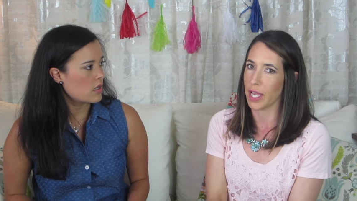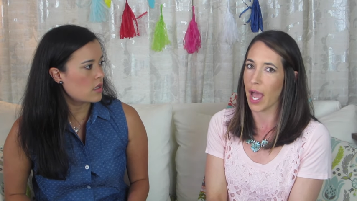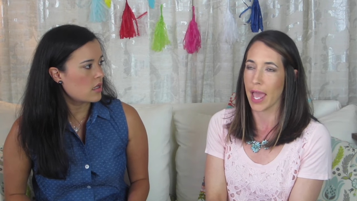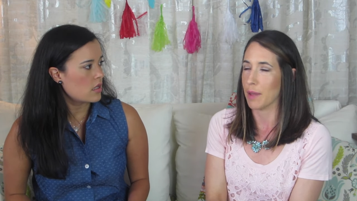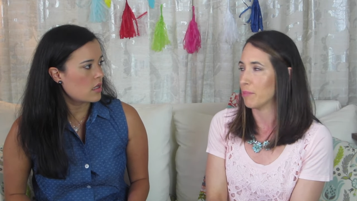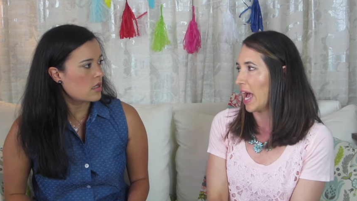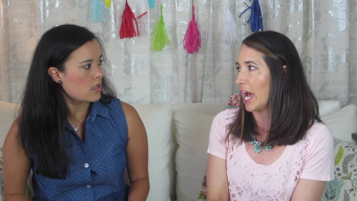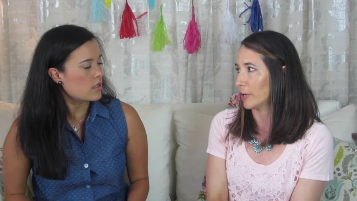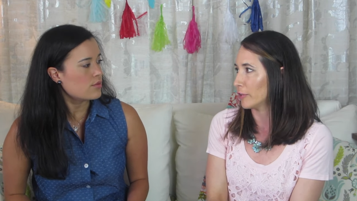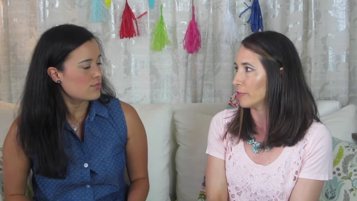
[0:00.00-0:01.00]
Speaker 1: time
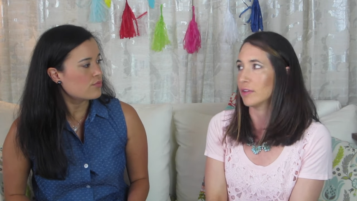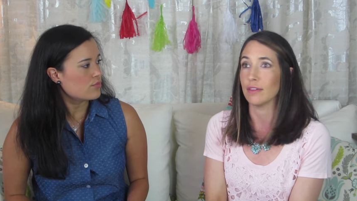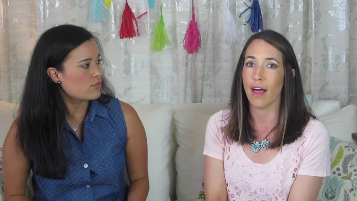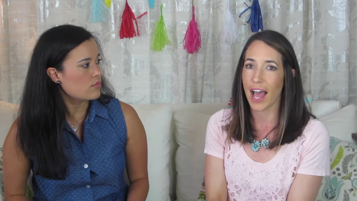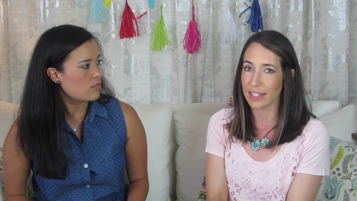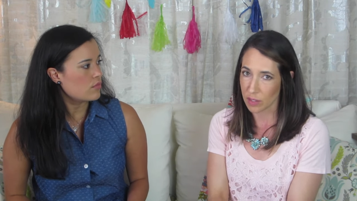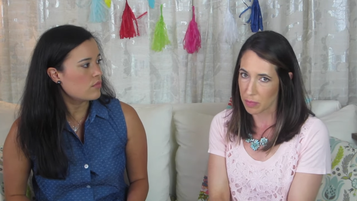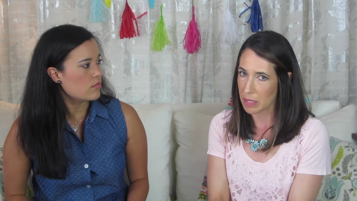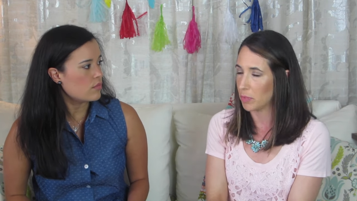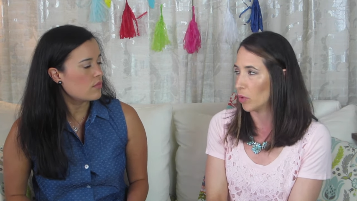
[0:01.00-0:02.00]
pattern for lots
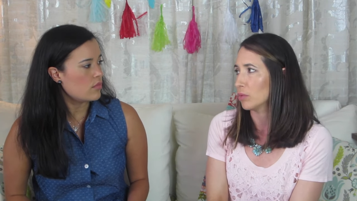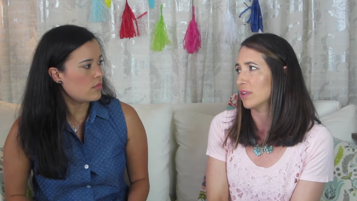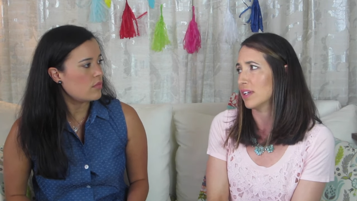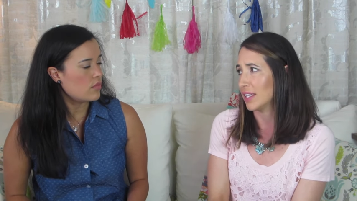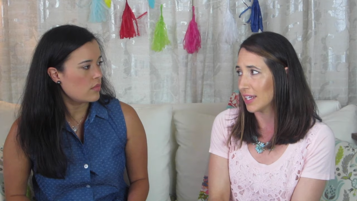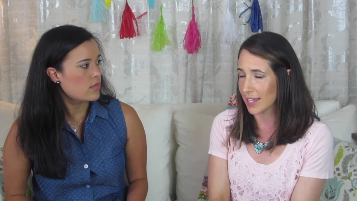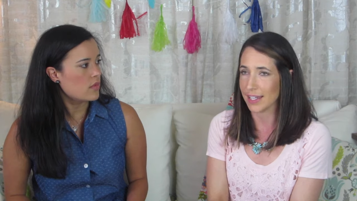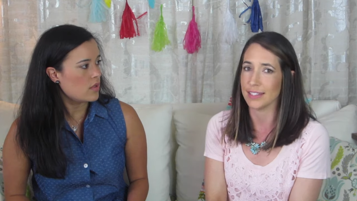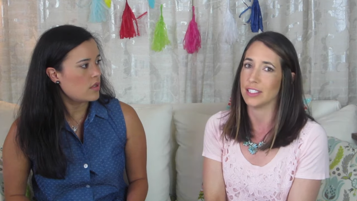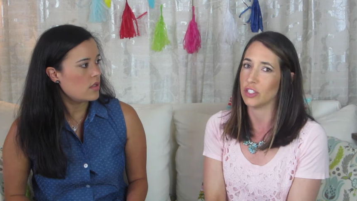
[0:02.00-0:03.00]
of people. Really
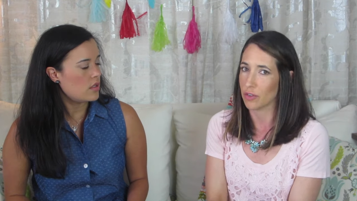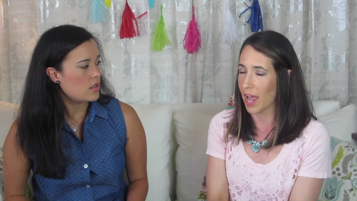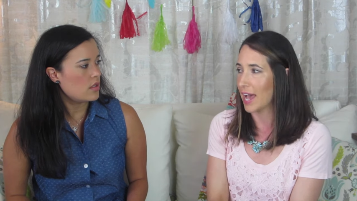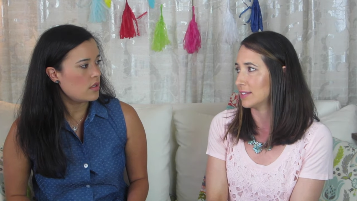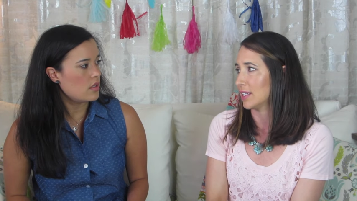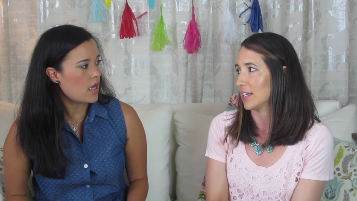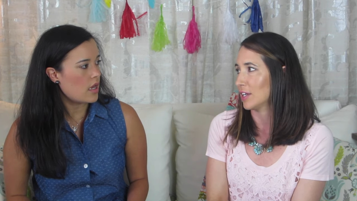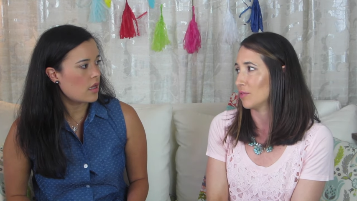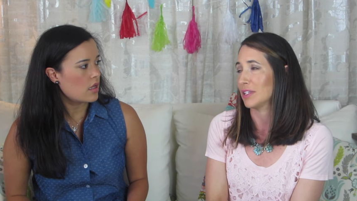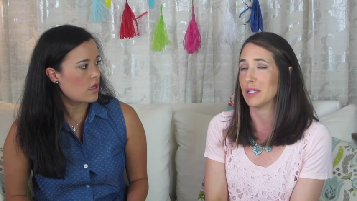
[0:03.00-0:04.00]
easy dress, and it
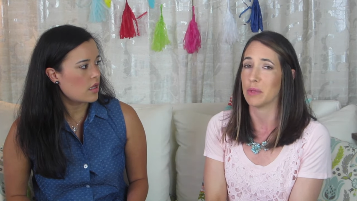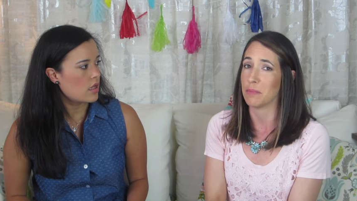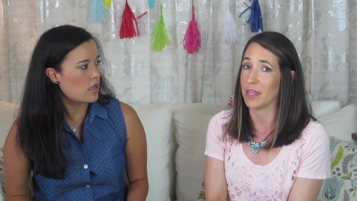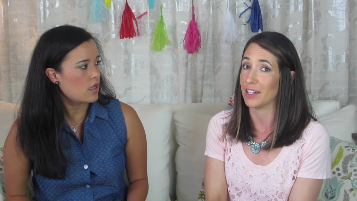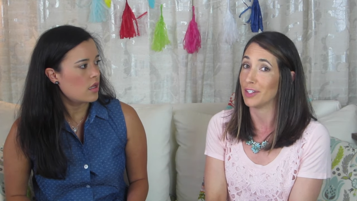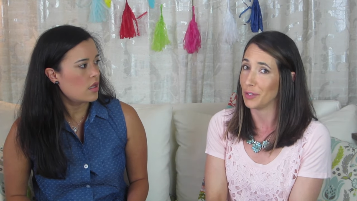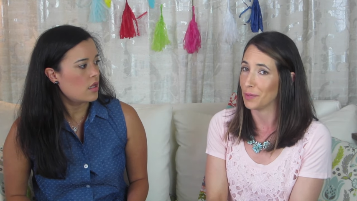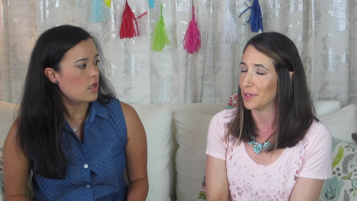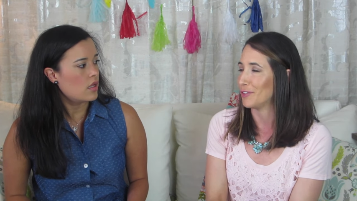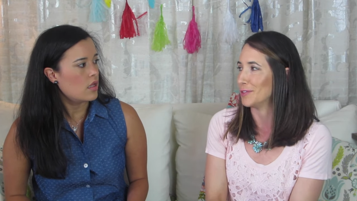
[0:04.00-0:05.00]
yeah. can really be made
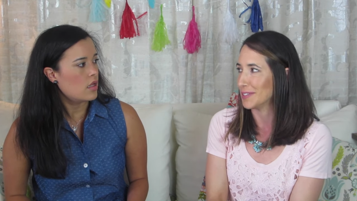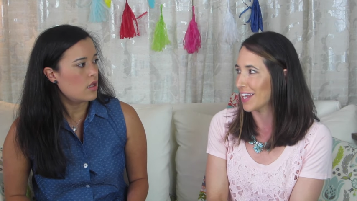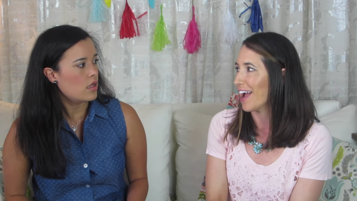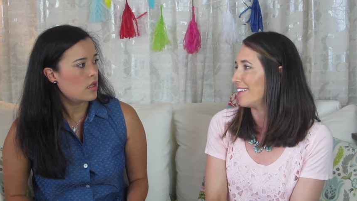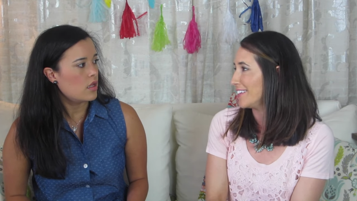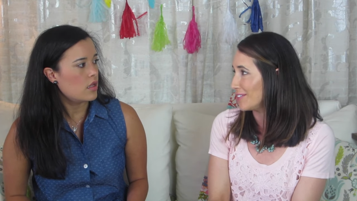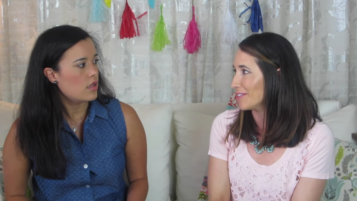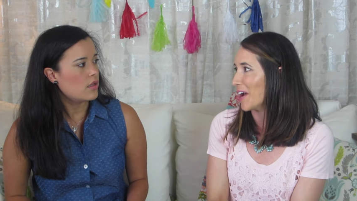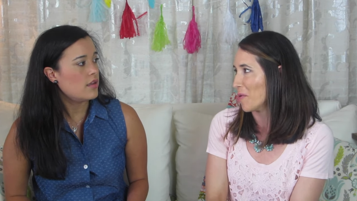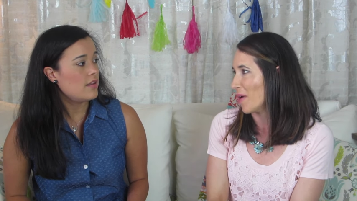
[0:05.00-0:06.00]
cute if you style it
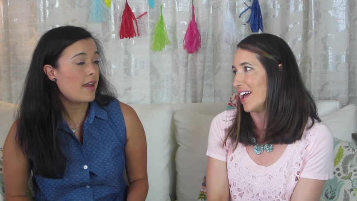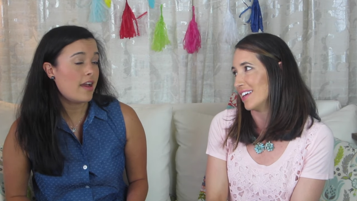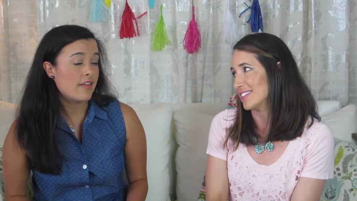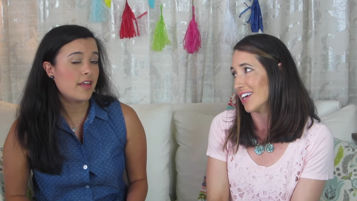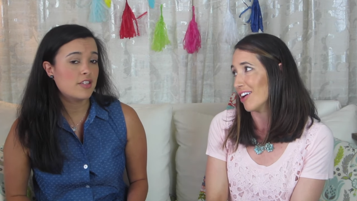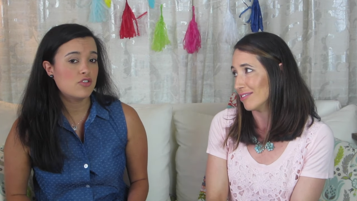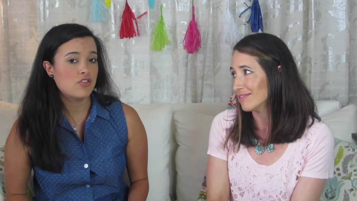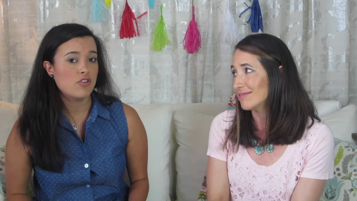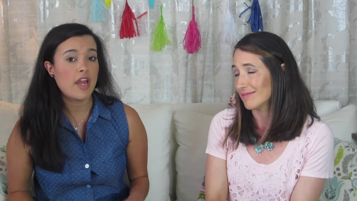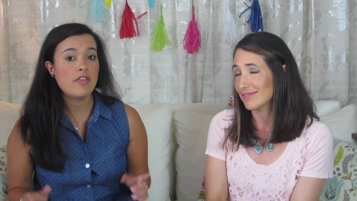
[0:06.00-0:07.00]
the right
Speaker 2: way. Yeah, so. That's
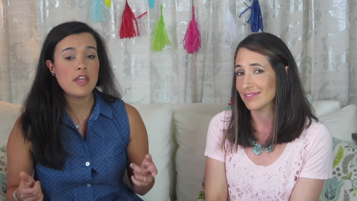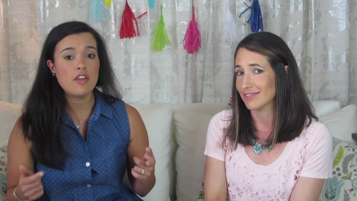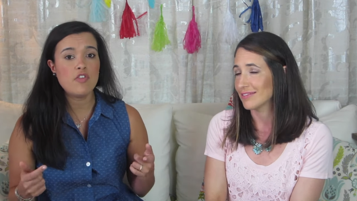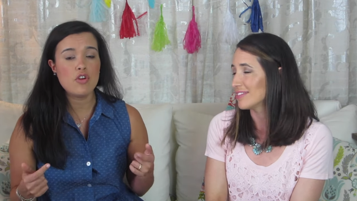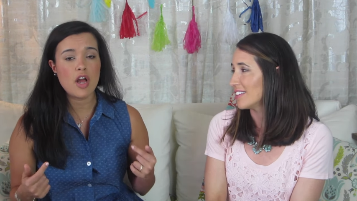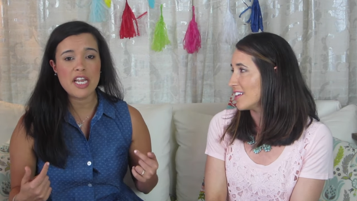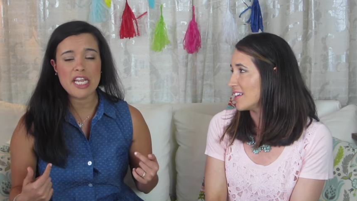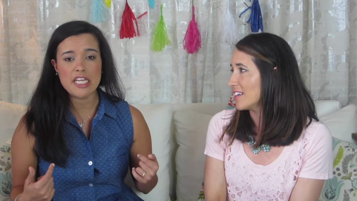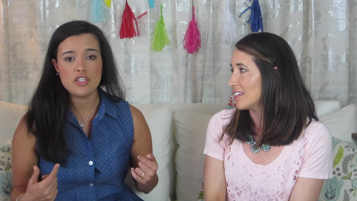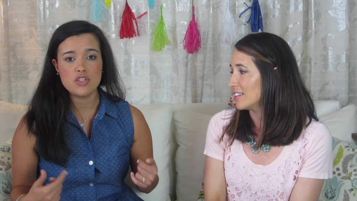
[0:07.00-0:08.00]
true. And then if you're
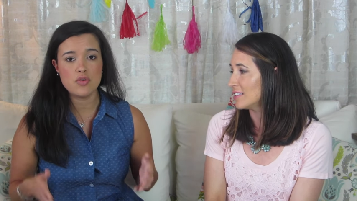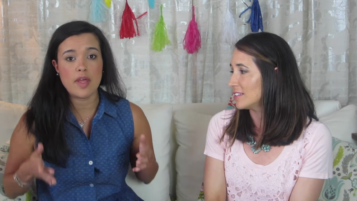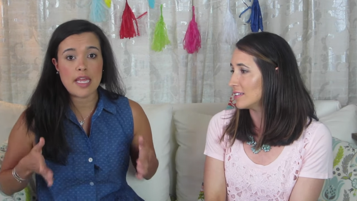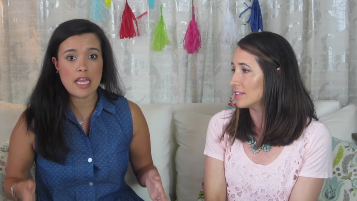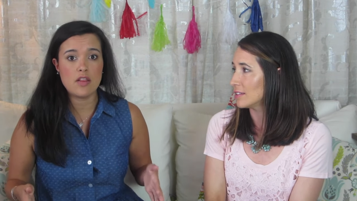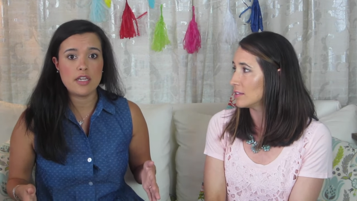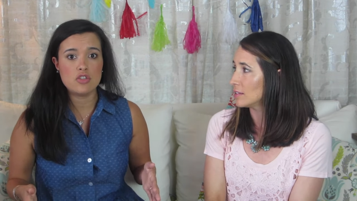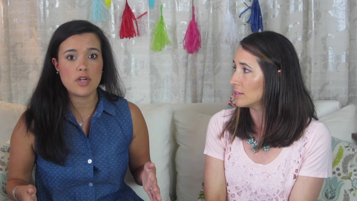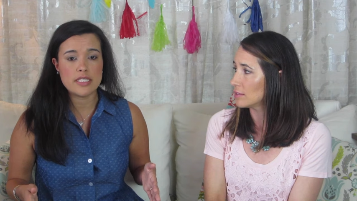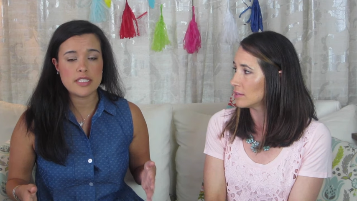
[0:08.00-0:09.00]
not into like
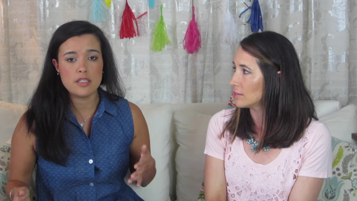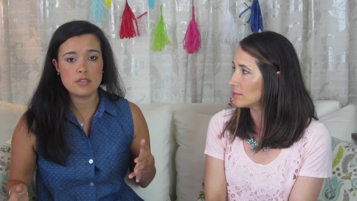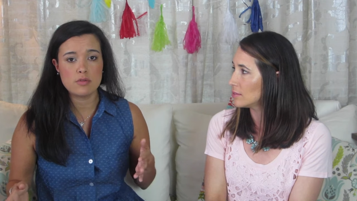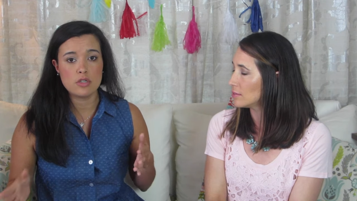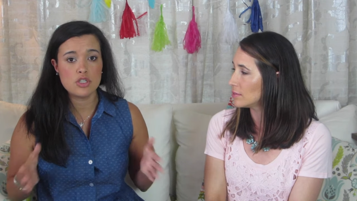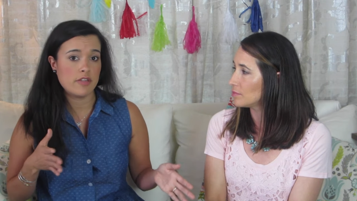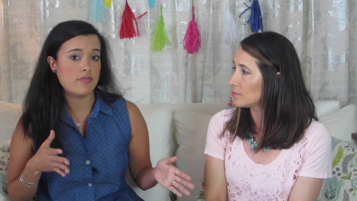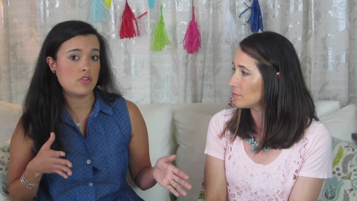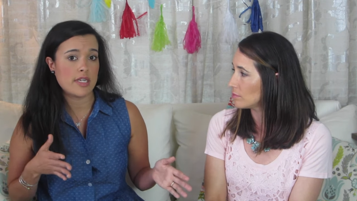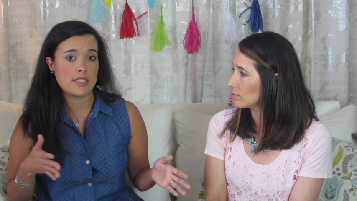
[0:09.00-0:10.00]
A-line dresses or
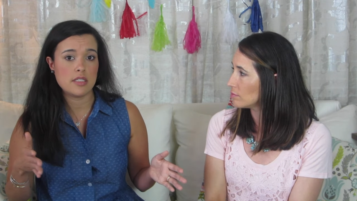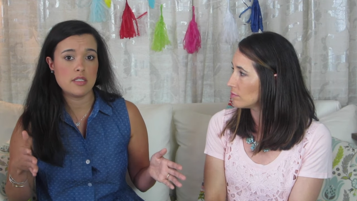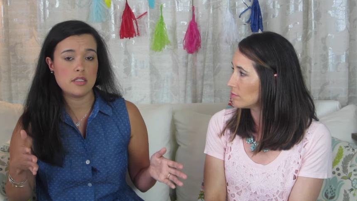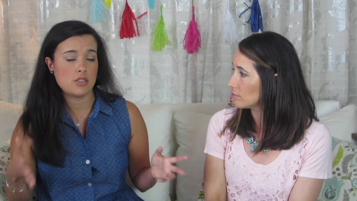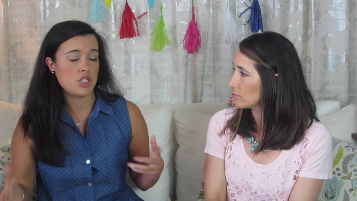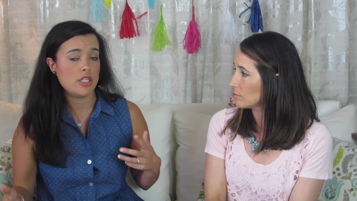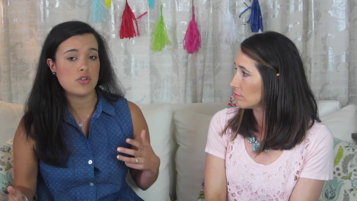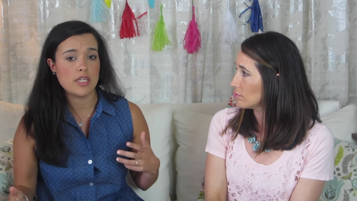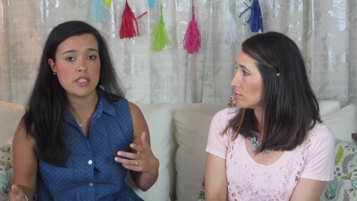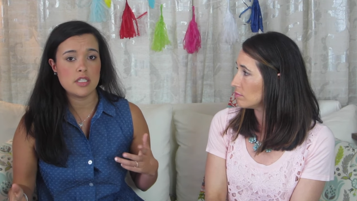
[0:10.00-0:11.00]
shift dresses, sheath
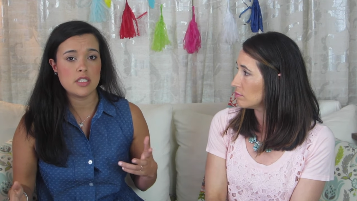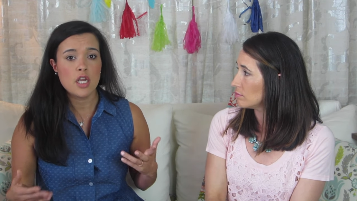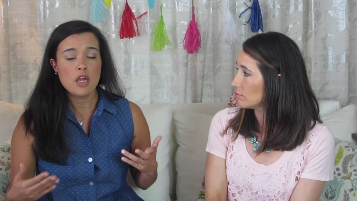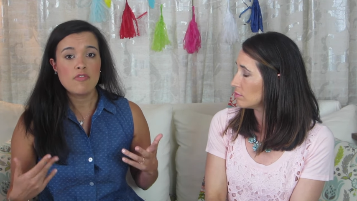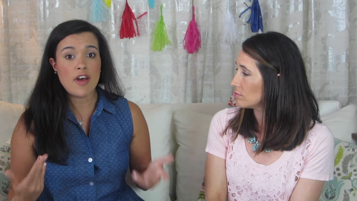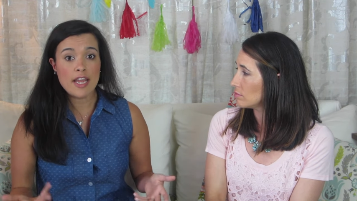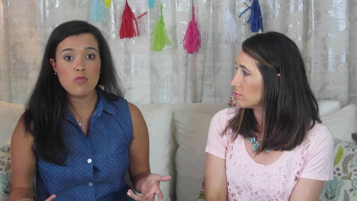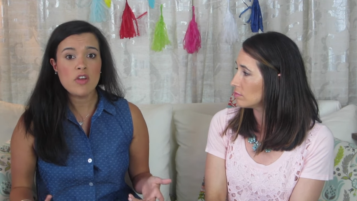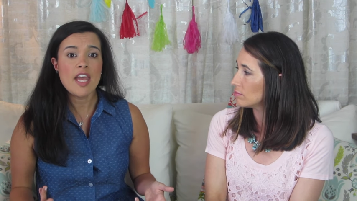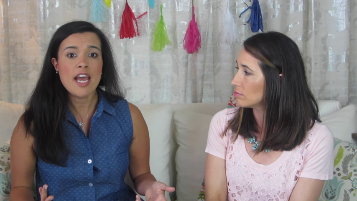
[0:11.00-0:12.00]
dresses, find one